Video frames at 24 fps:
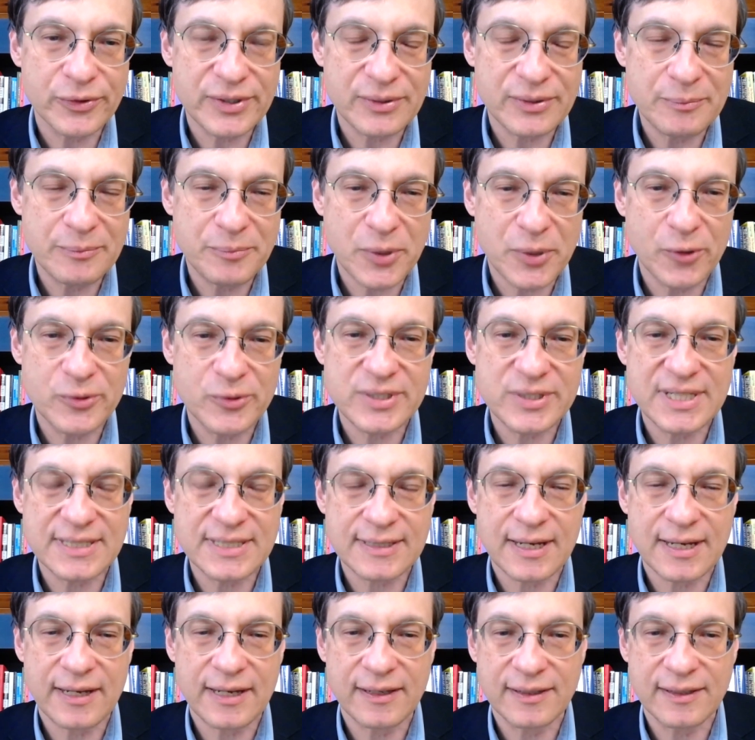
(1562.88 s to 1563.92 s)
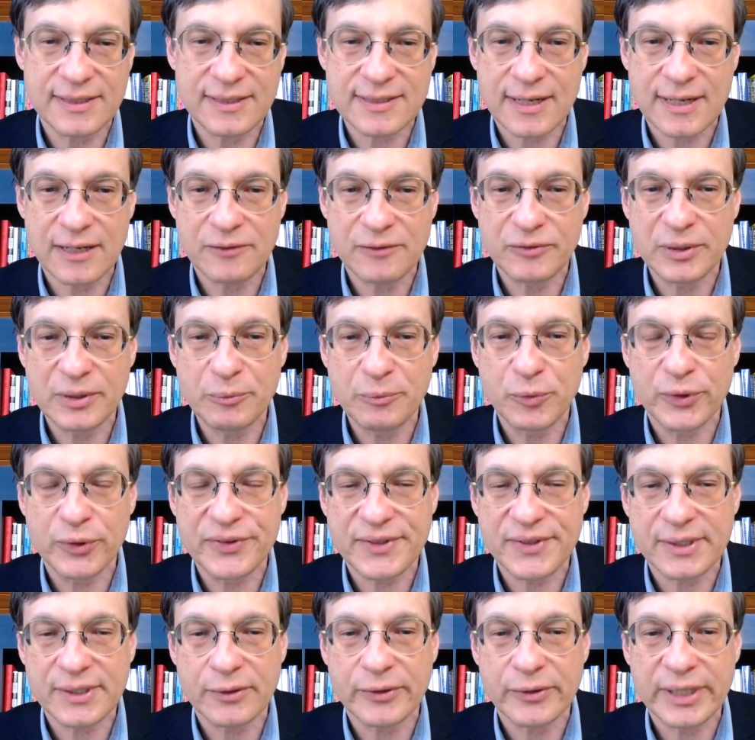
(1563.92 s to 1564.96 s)
in order to impose this kind of liberal
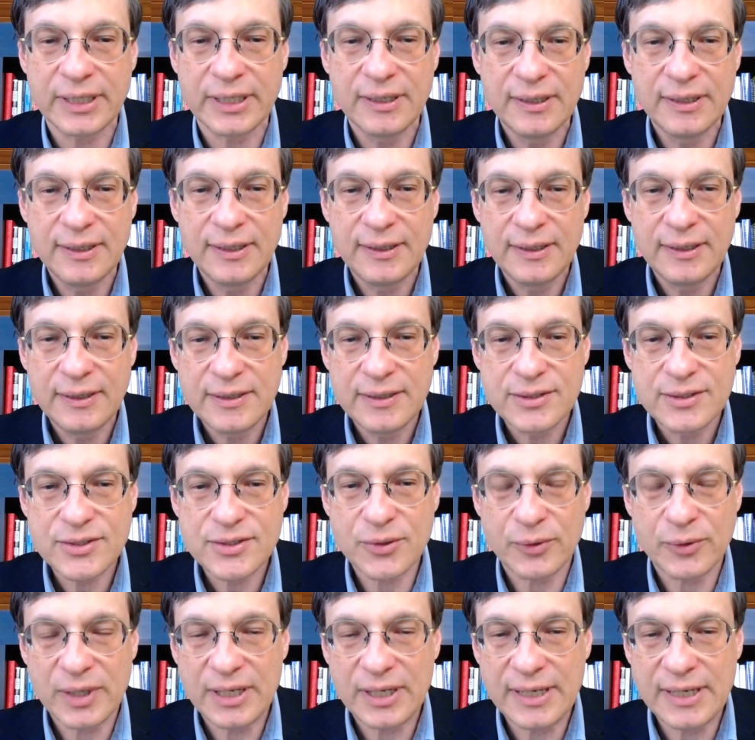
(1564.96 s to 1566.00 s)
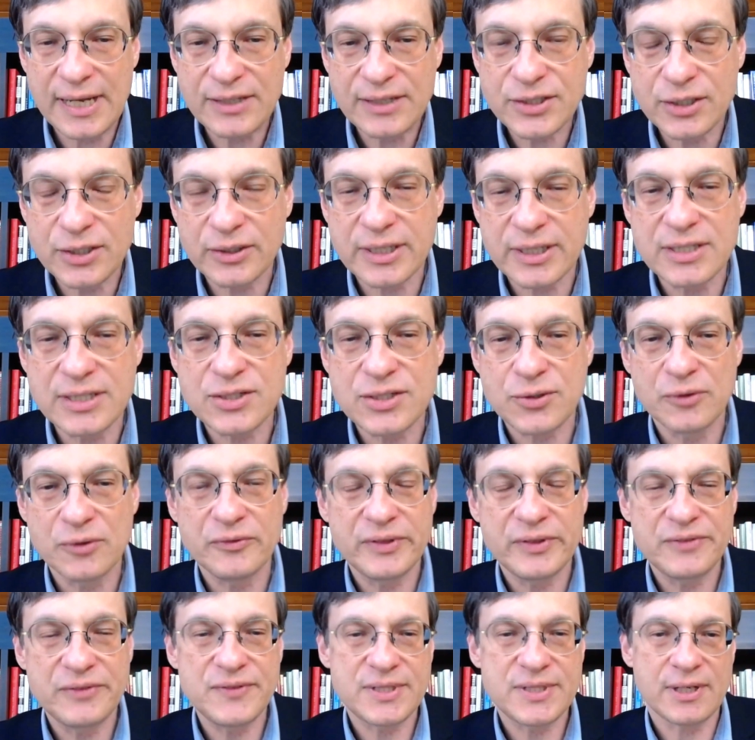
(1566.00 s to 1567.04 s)
theory. So national
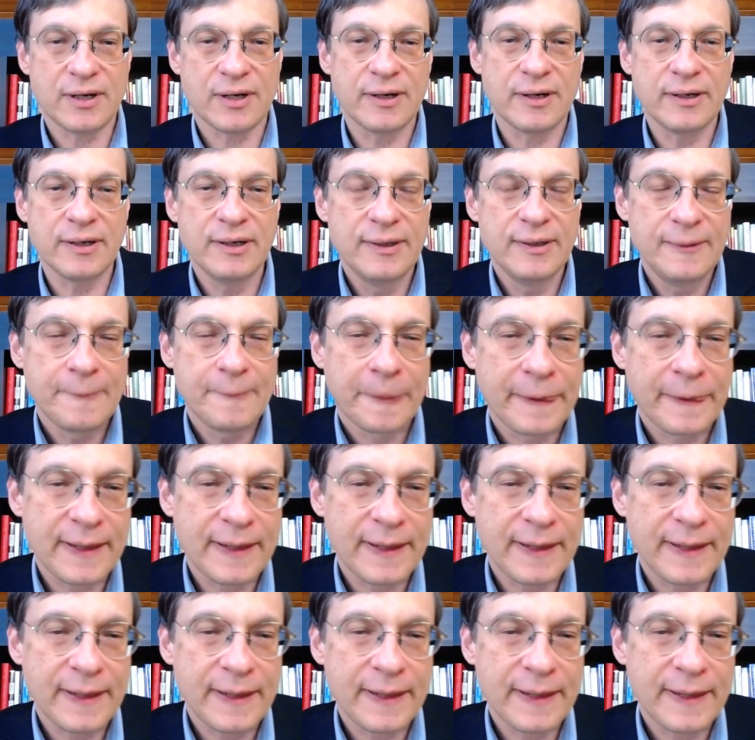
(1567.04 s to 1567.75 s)
conservatives are